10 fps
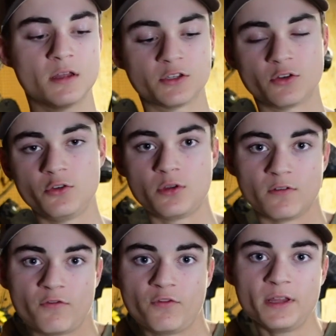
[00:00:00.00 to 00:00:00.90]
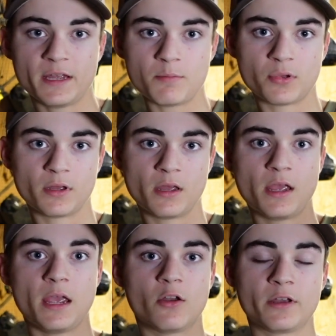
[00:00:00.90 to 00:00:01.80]
So you can flip,
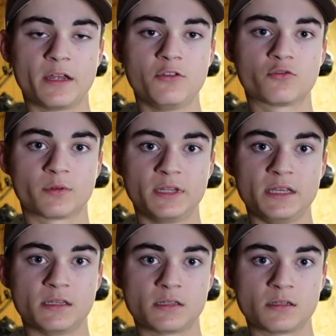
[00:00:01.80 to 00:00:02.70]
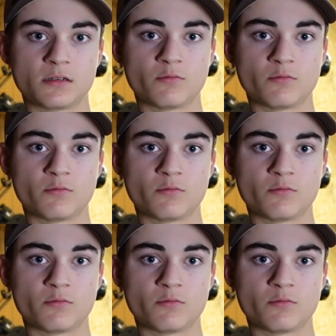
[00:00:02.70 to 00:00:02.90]
and all you gotta do is release,